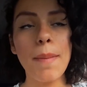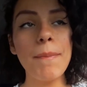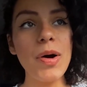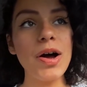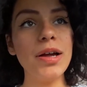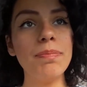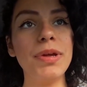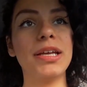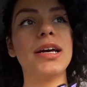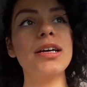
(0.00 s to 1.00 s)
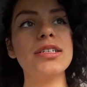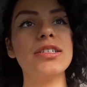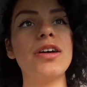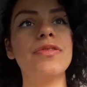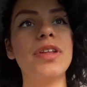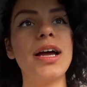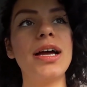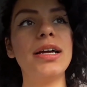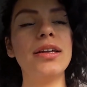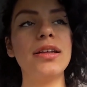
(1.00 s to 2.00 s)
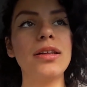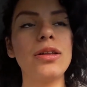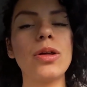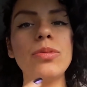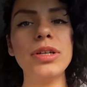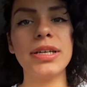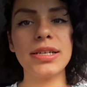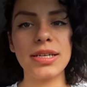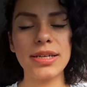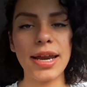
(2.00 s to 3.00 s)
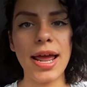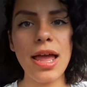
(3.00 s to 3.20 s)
but because of that loneliness and that